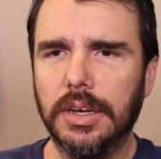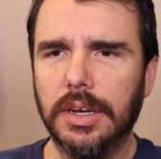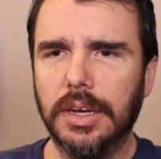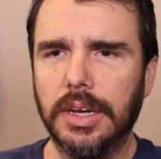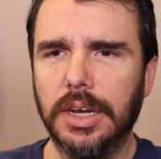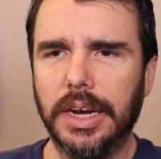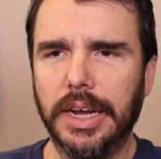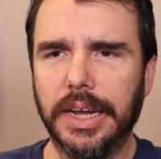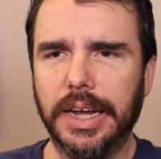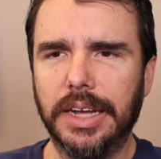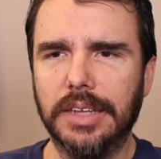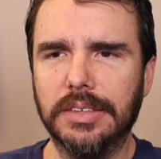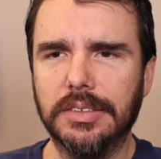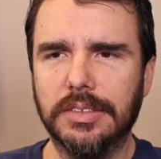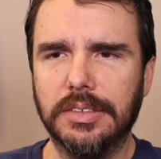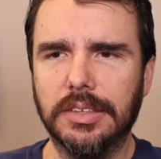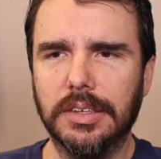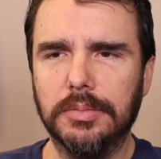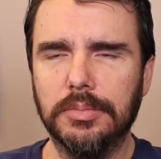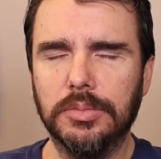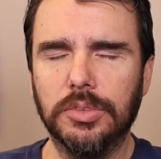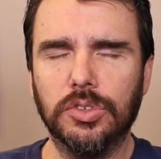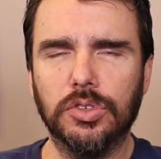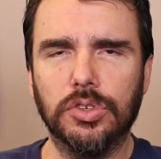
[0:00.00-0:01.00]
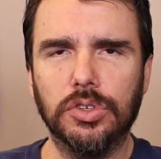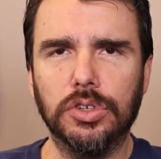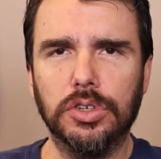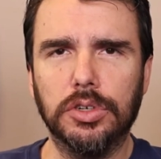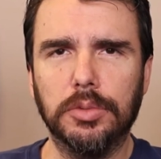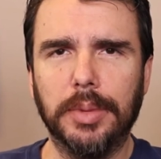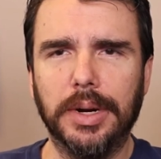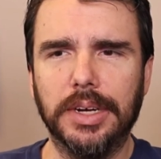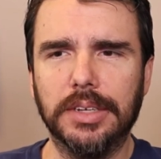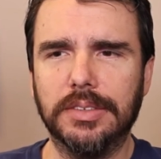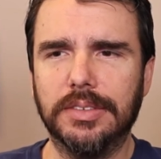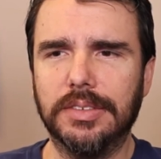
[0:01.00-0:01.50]
and against them stood
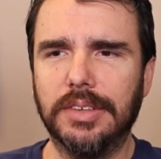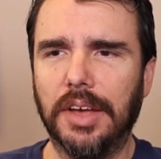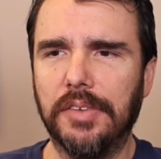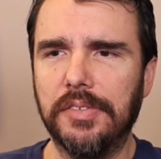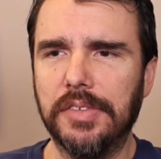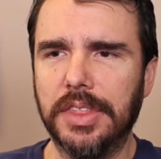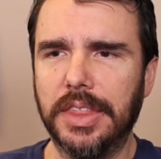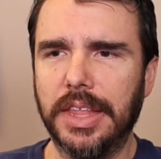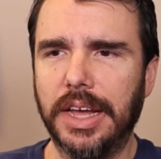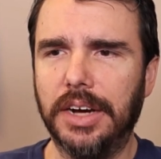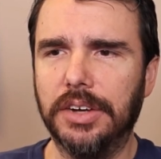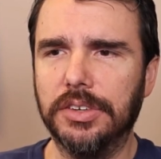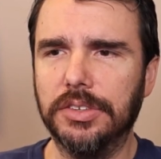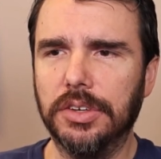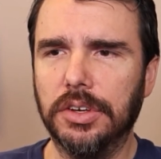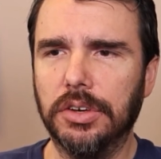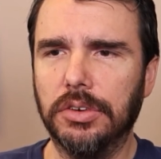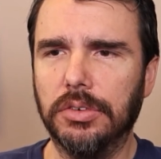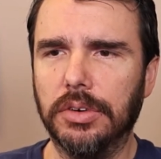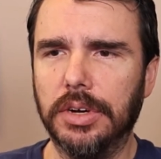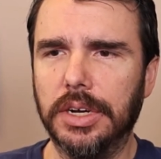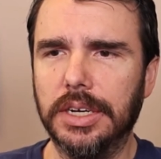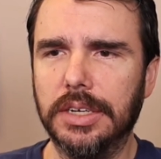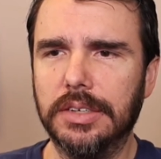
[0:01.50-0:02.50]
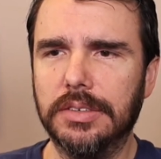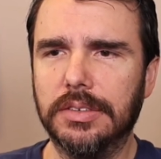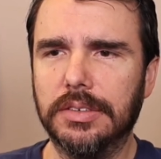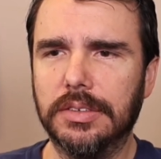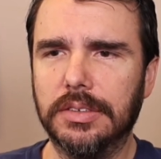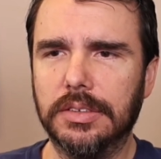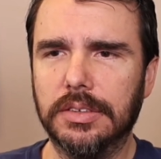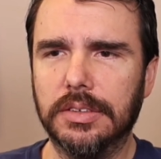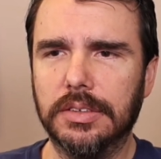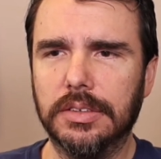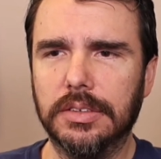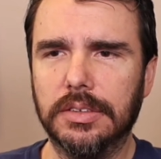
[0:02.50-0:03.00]
about seven thousand
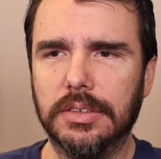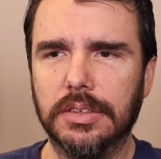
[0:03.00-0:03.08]
Greeks,